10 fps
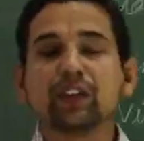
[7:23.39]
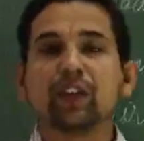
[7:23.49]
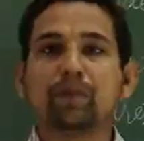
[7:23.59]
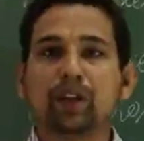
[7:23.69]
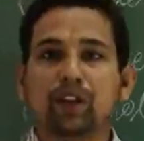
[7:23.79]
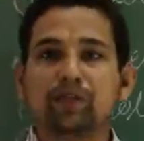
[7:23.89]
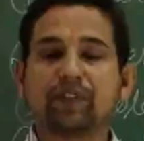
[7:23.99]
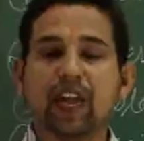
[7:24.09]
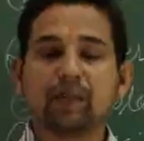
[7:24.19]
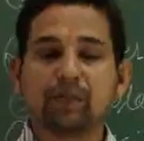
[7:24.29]
number
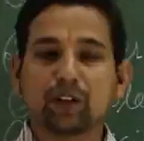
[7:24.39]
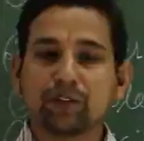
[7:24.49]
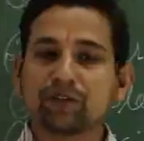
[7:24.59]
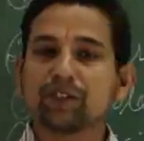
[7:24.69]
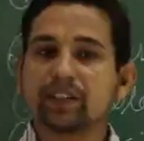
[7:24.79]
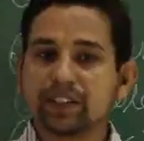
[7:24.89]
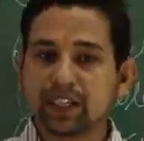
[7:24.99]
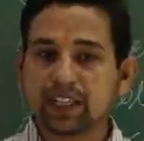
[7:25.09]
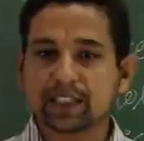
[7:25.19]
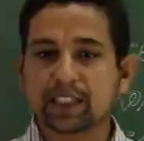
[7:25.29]
of type of
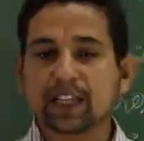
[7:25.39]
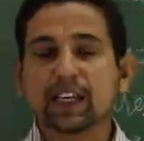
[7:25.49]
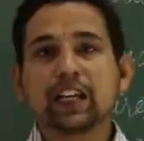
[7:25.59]
cells,